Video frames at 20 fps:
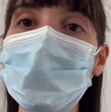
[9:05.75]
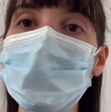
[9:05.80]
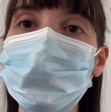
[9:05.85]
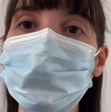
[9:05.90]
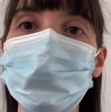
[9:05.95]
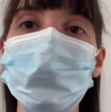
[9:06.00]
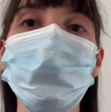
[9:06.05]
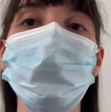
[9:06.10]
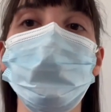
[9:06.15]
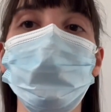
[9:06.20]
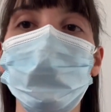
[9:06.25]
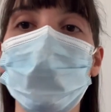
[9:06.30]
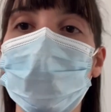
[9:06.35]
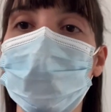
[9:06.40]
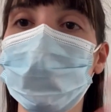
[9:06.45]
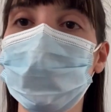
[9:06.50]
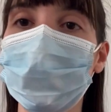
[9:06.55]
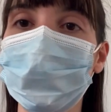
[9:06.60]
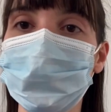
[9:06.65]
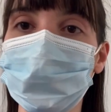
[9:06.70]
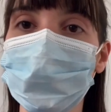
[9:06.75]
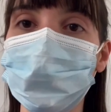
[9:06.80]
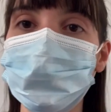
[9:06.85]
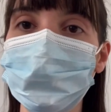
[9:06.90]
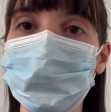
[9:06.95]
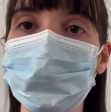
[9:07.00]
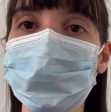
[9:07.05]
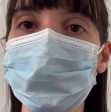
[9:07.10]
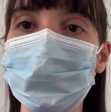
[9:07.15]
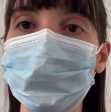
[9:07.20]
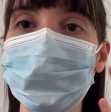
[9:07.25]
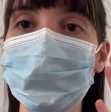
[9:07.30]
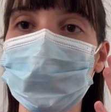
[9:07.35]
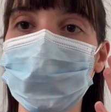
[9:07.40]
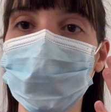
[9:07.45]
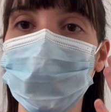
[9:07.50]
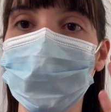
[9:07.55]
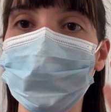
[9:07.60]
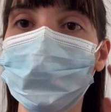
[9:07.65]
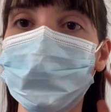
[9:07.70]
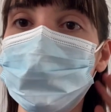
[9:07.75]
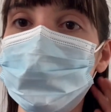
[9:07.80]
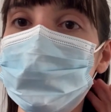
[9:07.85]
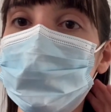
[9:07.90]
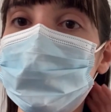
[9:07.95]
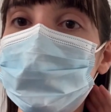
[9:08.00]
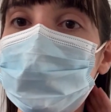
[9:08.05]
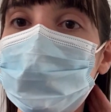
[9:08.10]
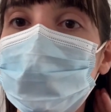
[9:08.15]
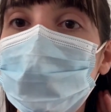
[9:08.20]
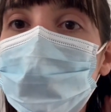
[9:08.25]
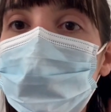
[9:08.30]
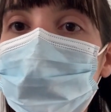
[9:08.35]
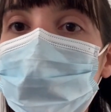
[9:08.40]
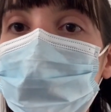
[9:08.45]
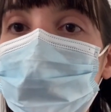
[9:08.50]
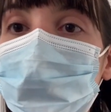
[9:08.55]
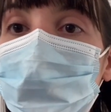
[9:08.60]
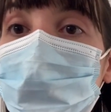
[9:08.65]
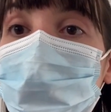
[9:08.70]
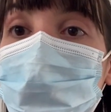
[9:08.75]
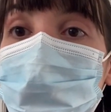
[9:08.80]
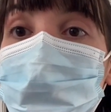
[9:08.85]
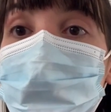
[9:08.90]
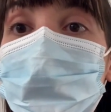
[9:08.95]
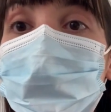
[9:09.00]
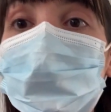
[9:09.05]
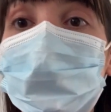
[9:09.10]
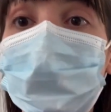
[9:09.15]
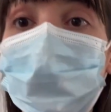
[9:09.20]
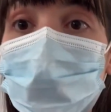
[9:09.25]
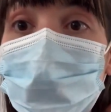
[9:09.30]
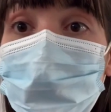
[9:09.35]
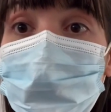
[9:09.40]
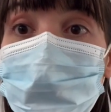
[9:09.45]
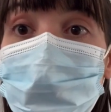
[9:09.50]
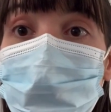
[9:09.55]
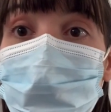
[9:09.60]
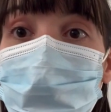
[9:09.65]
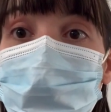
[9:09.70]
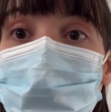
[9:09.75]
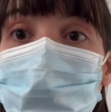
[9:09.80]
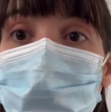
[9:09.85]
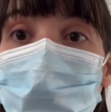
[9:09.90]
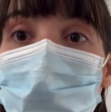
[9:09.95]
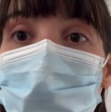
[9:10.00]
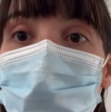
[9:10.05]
So there's quite a lot of things going through my head at the moment about possible causes